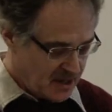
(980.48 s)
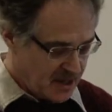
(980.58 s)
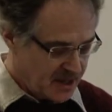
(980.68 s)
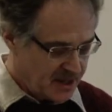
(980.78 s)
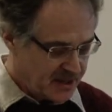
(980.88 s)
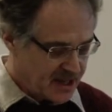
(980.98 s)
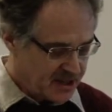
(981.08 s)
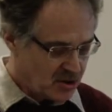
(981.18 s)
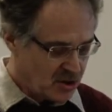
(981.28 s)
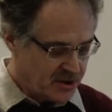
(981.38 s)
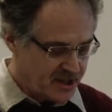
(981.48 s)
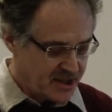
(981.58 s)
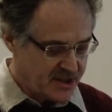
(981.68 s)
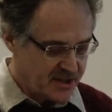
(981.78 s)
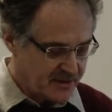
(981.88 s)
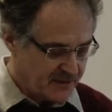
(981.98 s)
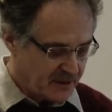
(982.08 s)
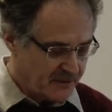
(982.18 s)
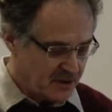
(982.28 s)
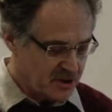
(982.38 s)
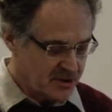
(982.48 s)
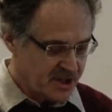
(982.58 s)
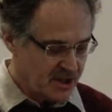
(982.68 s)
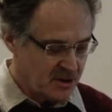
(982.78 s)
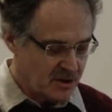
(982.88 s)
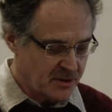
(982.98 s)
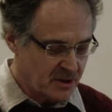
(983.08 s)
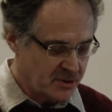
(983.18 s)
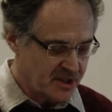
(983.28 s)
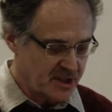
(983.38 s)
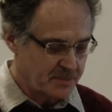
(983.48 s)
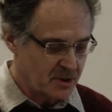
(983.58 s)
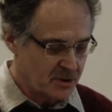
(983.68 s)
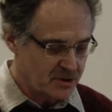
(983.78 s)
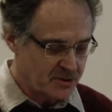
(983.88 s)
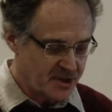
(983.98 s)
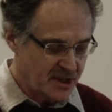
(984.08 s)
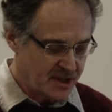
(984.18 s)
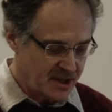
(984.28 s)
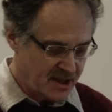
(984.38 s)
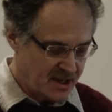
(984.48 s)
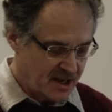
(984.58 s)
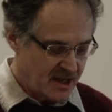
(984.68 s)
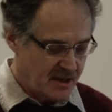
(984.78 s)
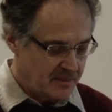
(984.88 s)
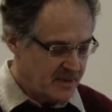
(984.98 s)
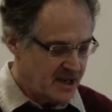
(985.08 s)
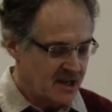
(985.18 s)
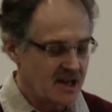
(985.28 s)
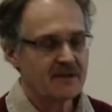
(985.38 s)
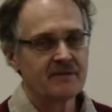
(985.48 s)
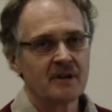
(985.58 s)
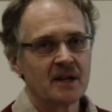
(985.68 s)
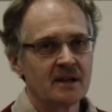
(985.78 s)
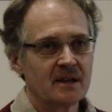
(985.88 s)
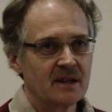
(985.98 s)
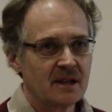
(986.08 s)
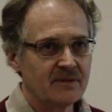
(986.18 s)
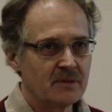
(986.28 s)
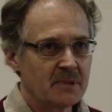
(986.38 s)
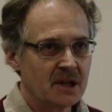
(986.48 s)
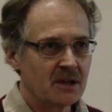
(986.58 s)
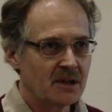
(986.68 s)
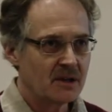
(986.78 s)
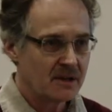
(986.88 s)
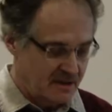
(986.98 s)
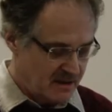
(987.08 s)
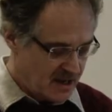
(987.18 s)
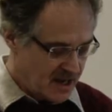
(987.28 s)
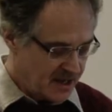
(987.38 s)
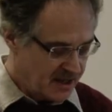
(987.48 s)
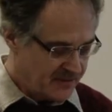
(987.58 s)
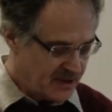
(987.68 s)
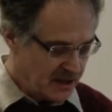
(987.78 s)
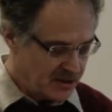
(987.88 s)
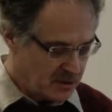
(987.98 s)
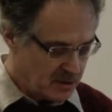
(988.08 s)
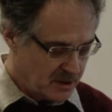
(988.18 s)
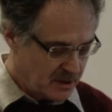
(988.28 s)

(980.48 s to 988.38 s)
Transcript: and in that context, focusing on those exposed to drinking may have an even bigger added value